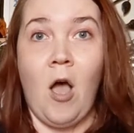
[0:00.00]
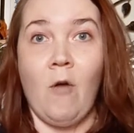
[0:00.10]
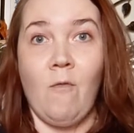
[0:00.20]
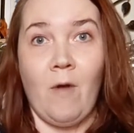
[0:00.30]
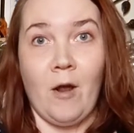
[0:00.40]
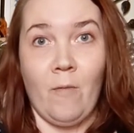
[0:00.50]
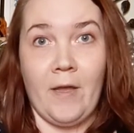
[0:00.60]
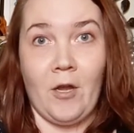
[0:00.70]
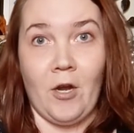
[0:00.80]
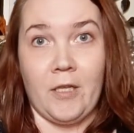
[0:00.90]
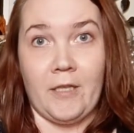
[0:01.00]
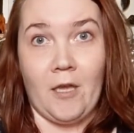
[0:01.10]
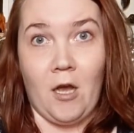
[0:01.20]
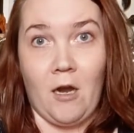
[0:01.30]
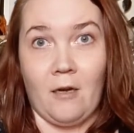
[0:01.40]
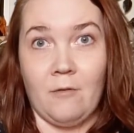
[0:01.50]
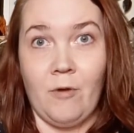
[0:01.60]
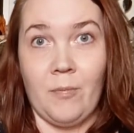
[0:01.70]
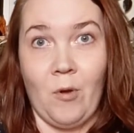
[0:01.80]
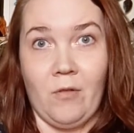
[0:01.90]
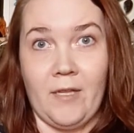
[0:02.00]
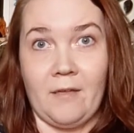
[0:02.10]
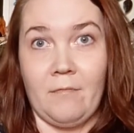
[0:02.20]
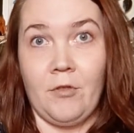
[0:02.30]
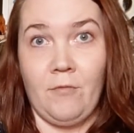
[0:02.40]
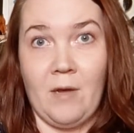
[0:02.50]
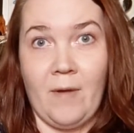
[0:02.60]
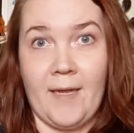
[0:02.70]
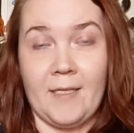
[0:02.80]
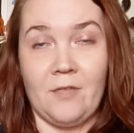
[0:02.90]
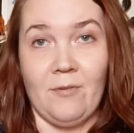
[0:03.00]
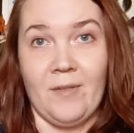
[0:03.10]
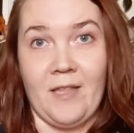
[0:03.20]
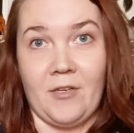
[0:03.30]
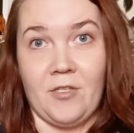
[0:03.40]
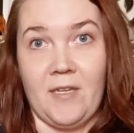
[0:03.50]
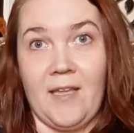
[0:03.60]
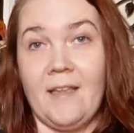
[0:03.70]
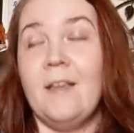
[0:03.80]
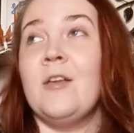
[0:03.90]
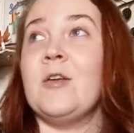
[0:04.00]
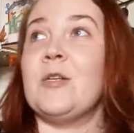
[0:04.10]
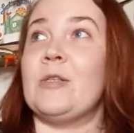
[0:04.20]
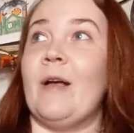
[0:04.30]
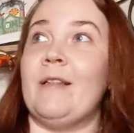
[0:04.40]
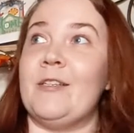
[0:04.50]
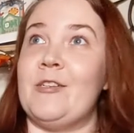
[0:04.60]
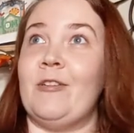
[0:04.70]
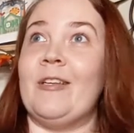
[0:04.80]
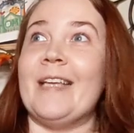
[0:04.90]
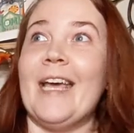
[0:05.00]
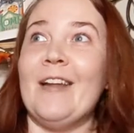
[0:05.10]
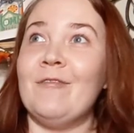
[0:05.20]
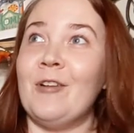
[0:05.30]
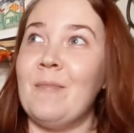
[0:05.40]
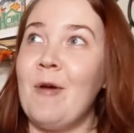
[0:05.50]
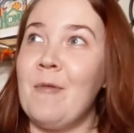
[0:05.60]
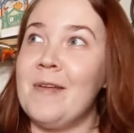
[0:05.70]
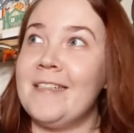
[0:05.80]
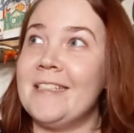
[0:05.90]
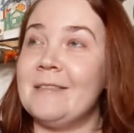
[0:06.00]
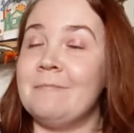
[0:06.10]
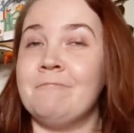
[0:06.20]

of where we currently are with polling, 3 weeks from Election Day. So I'll let you look at it for a moment.